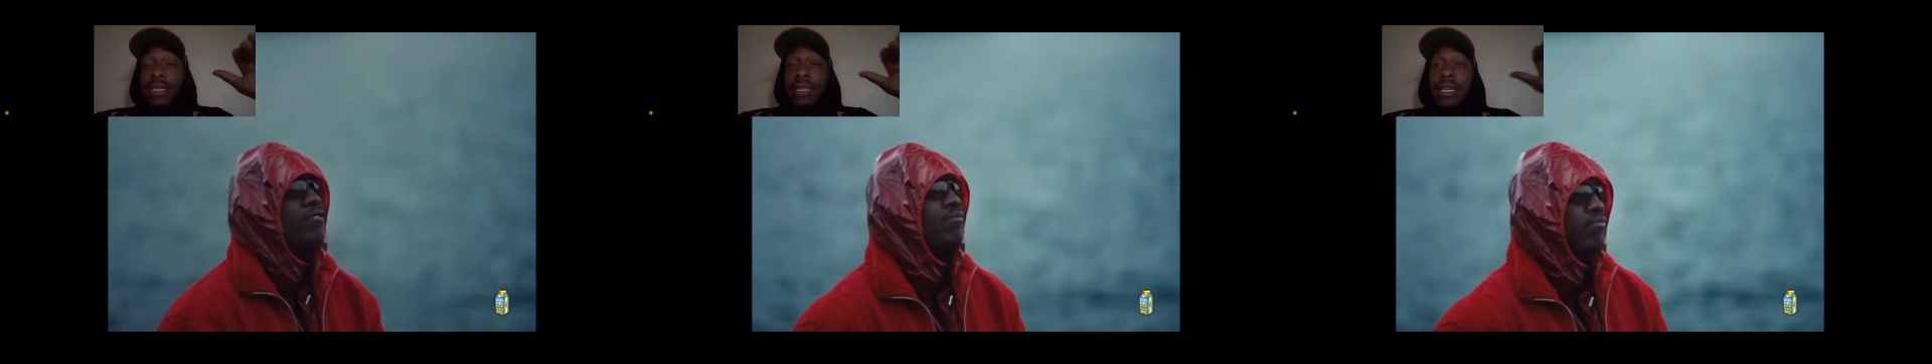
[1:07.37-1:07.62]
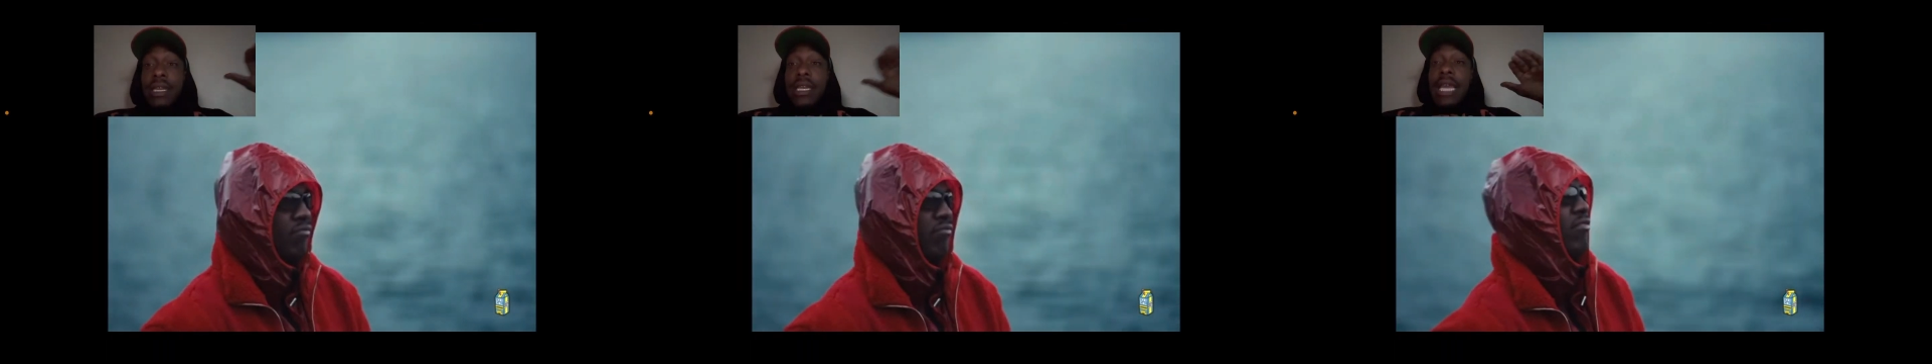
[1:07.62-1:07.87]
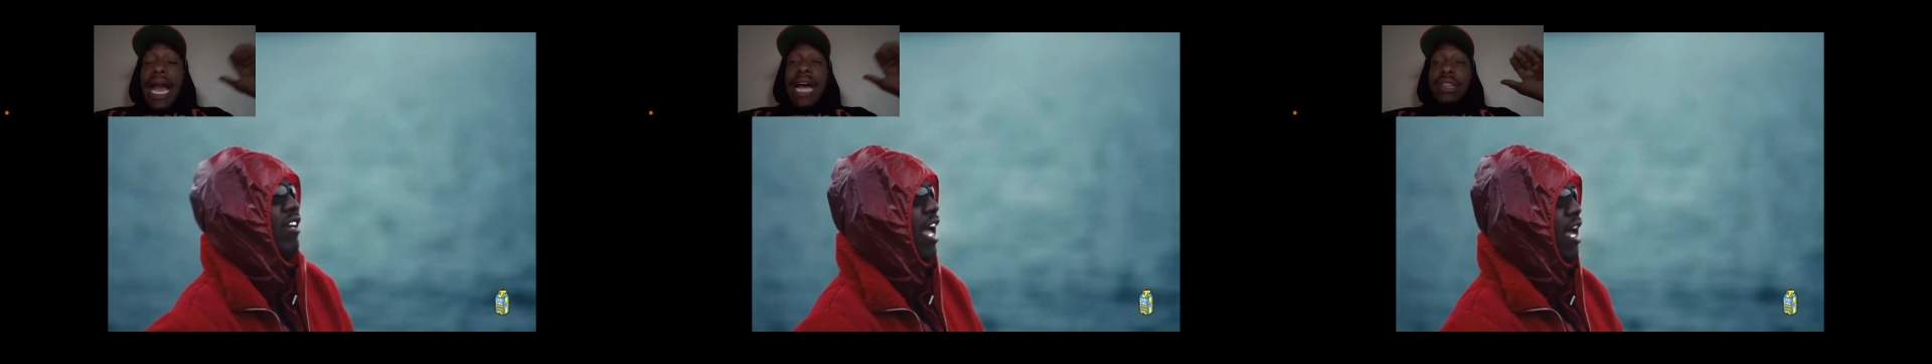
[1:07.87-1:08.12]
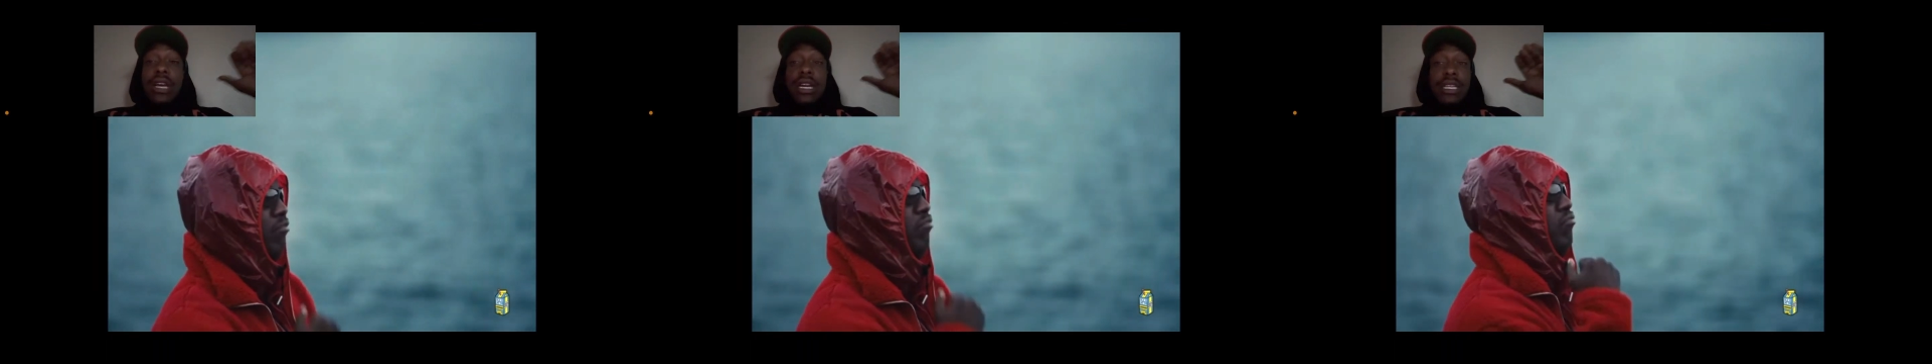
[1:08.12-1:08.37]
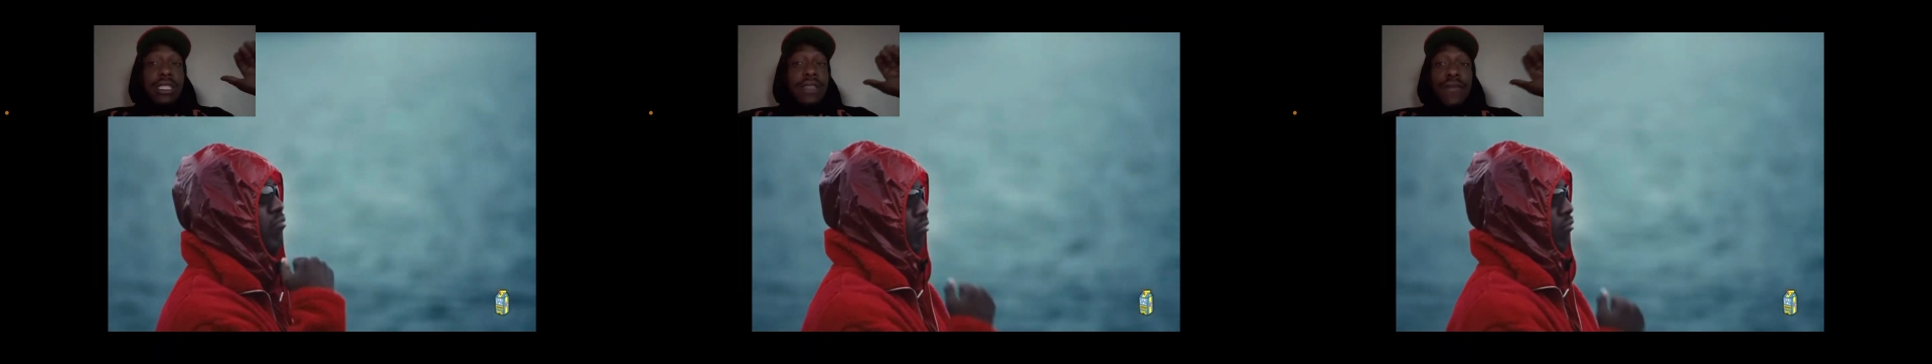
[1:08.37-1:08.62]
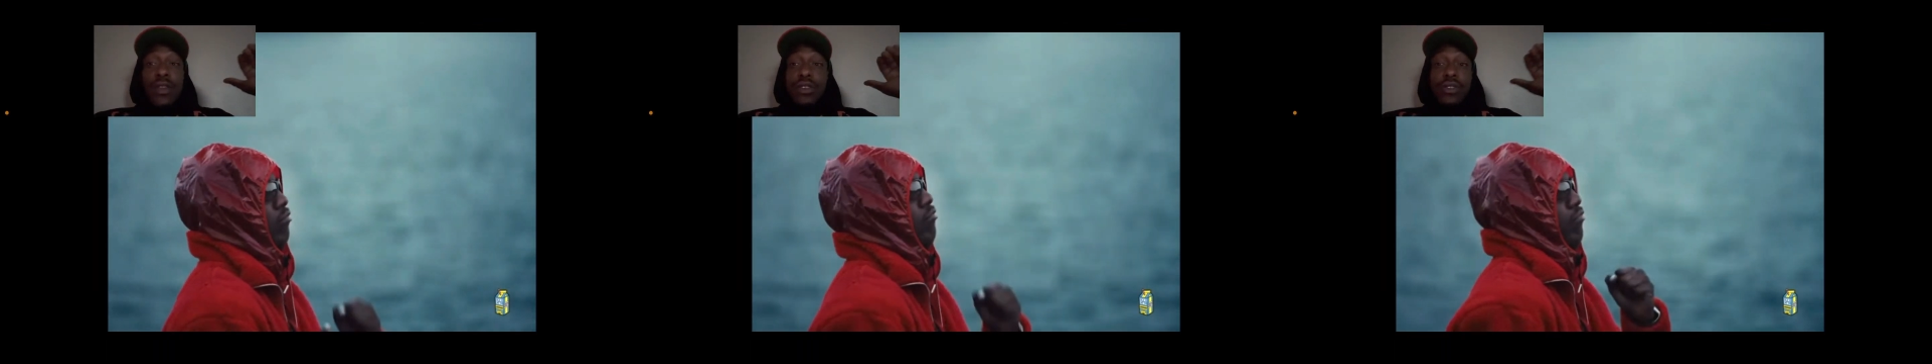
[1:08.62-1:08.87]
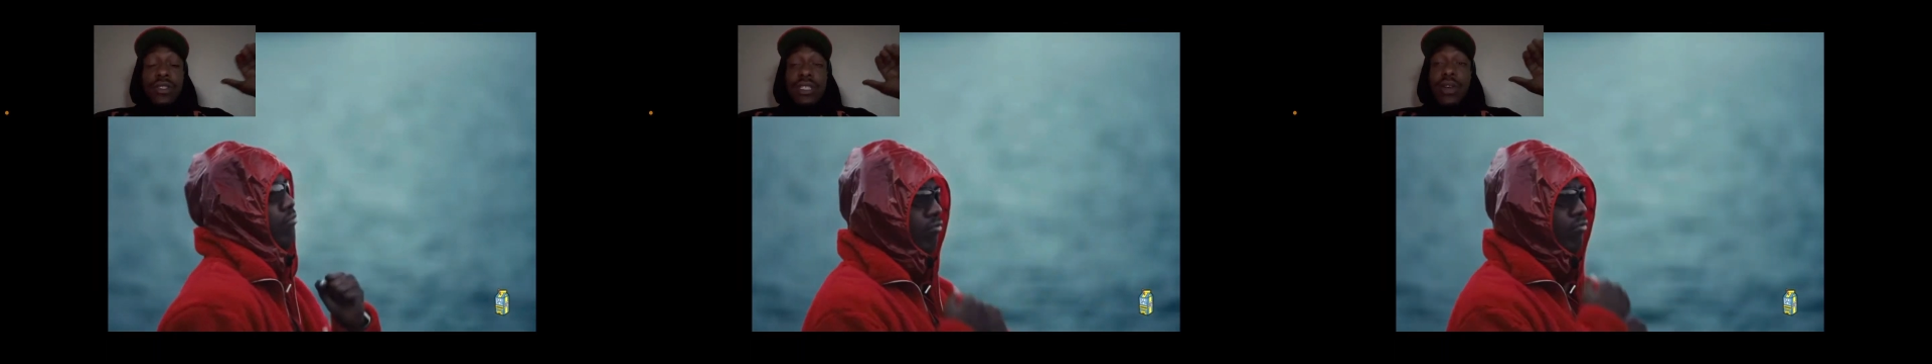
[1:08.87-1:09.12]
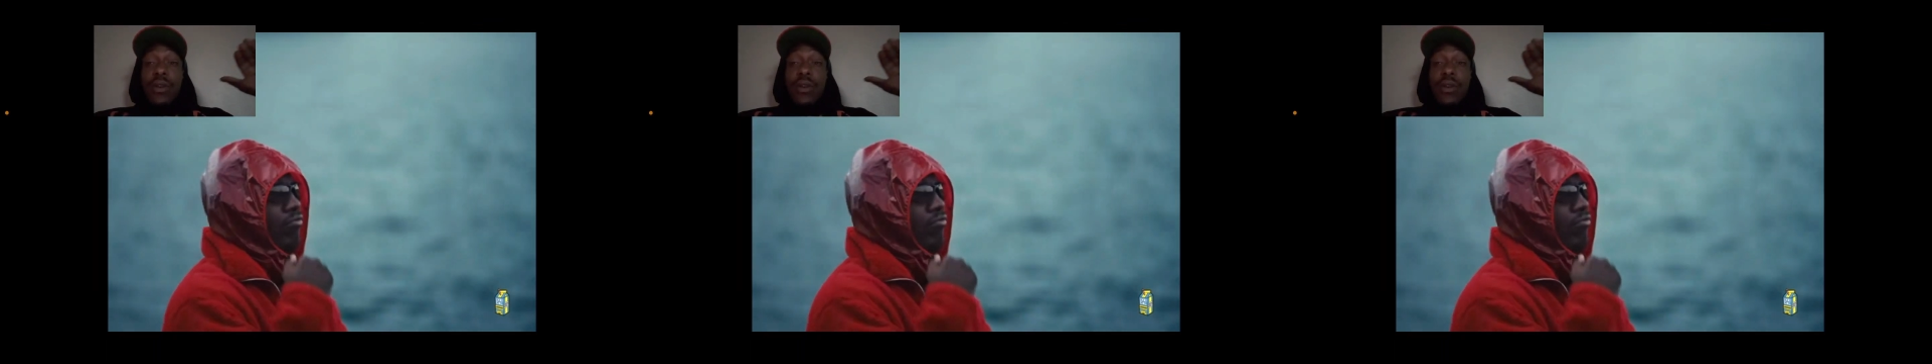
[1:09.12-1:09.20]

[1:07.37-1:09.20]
it. I thought because mm. the views were so